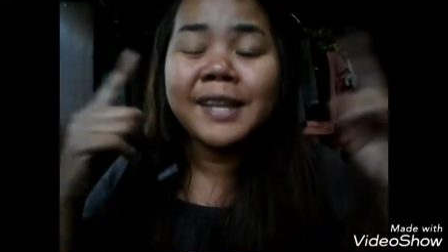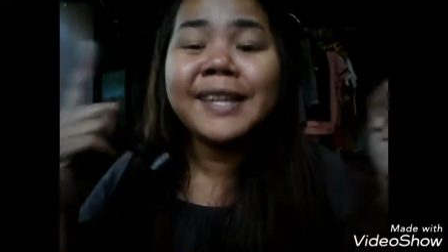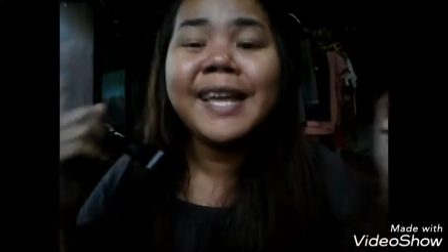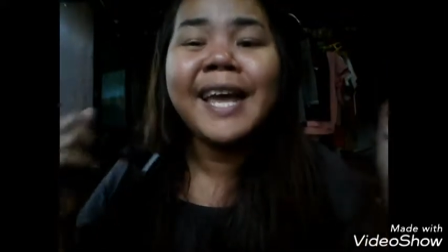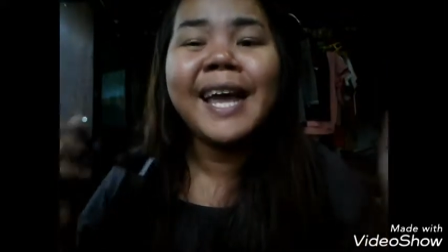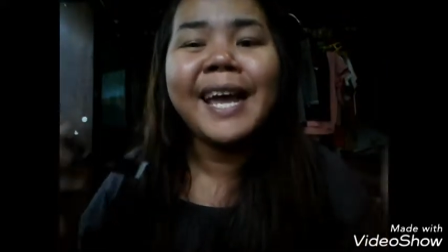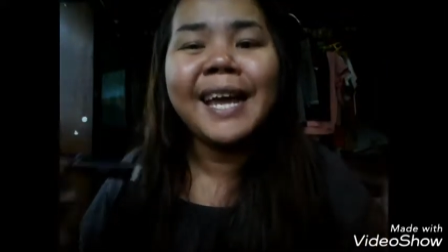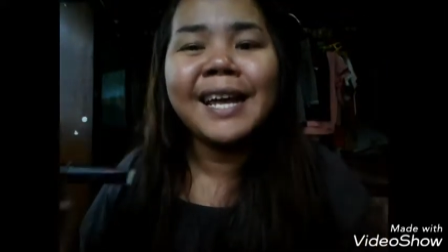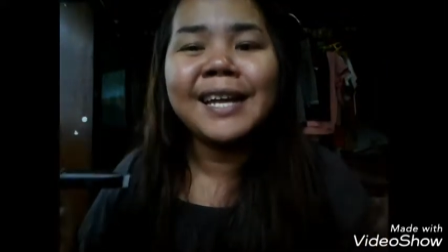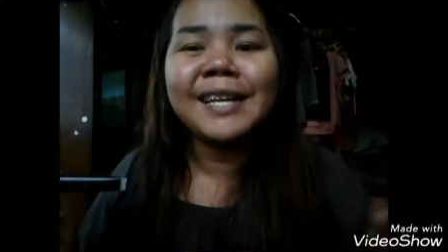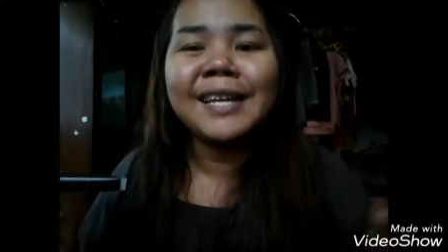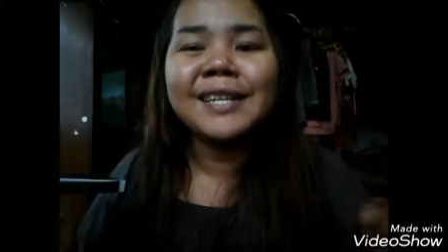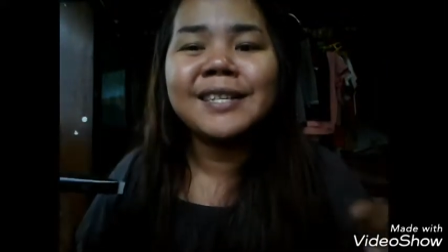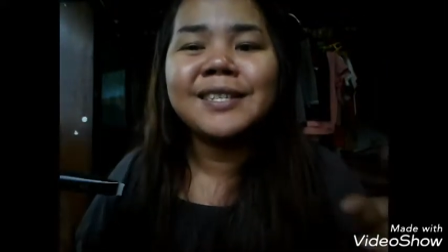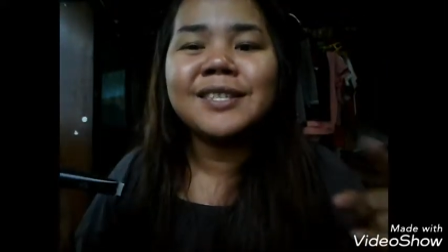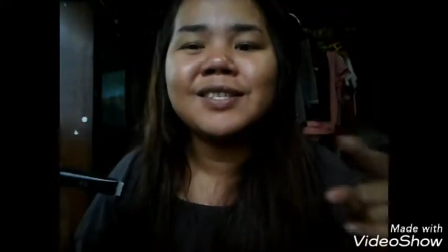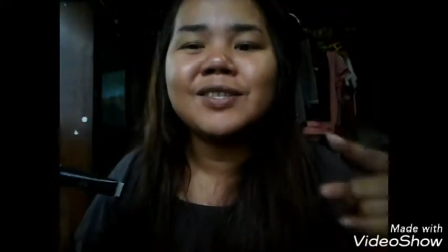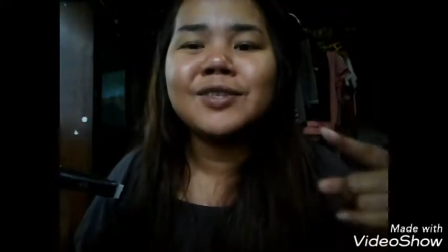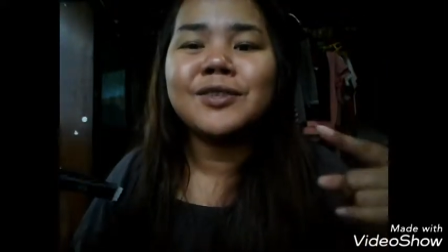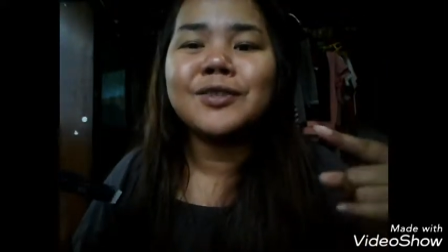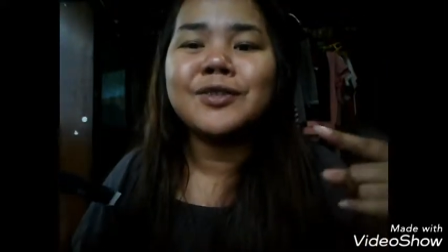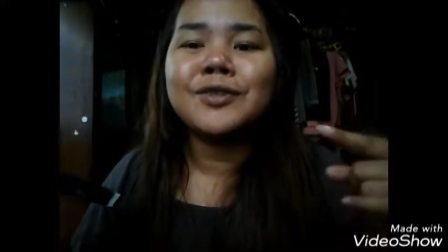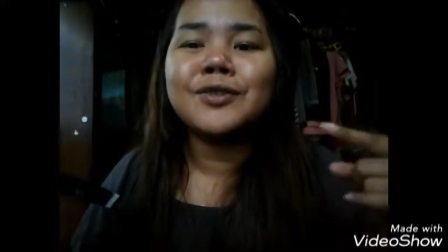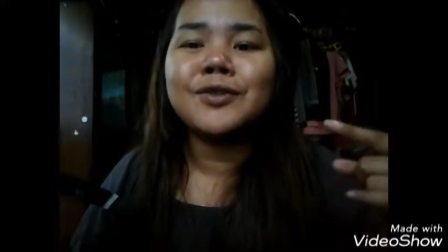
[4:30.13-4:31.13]

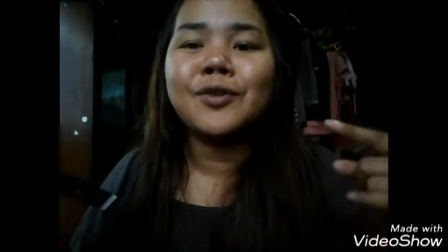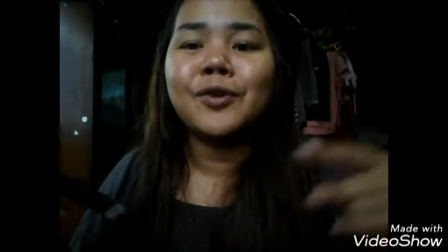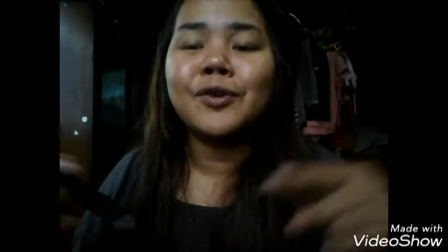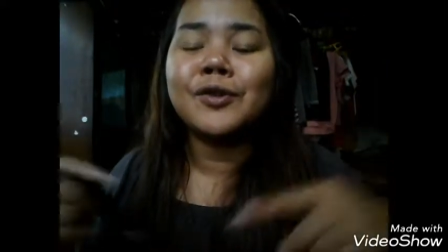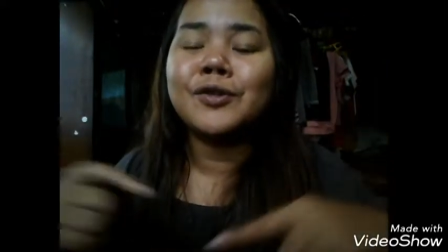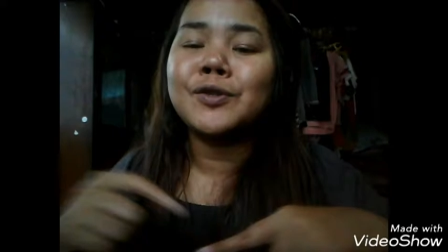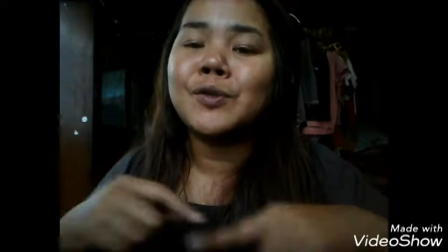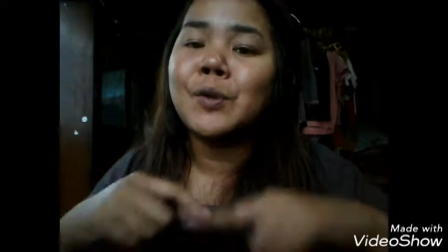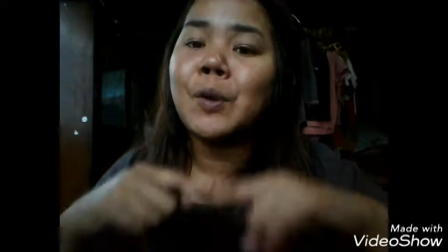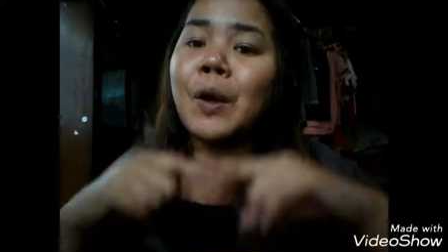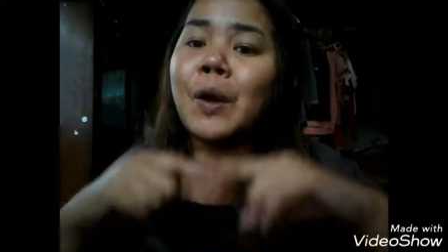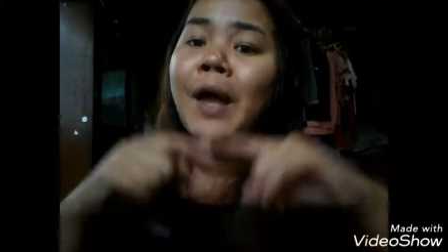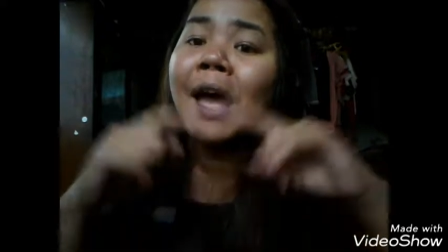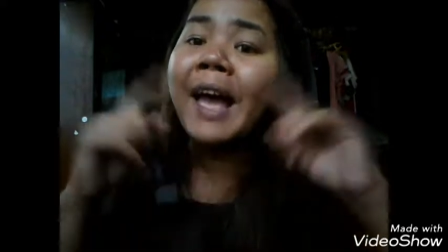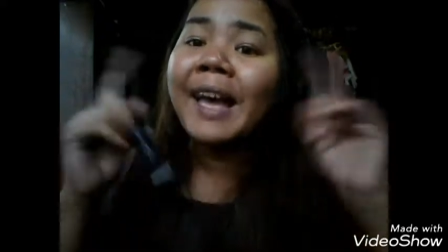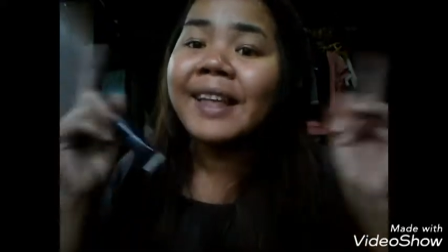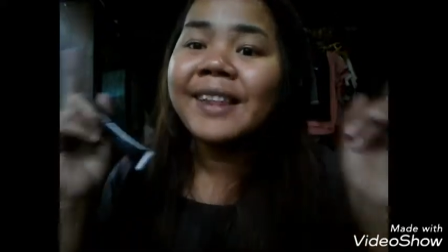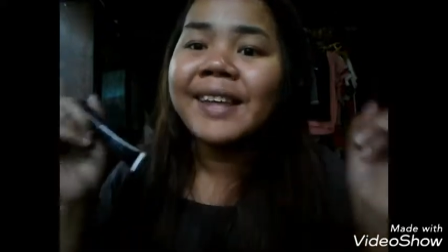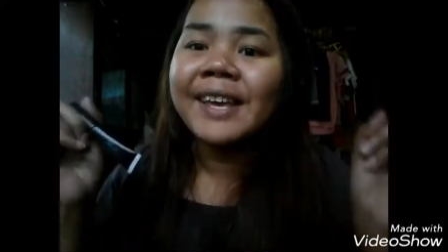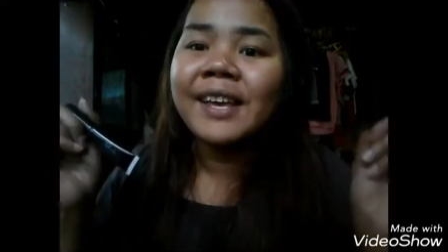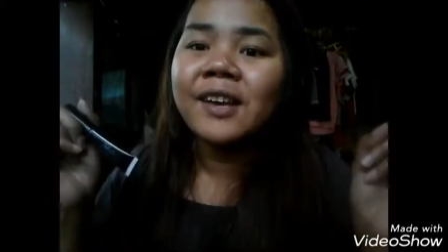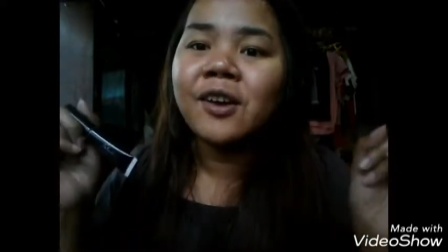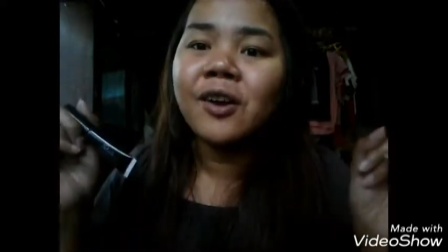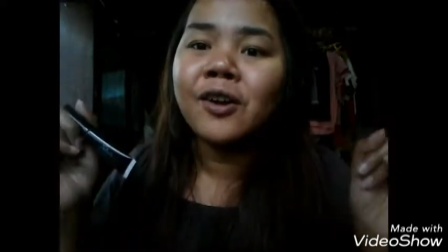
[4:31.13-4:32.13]
enhance or to add a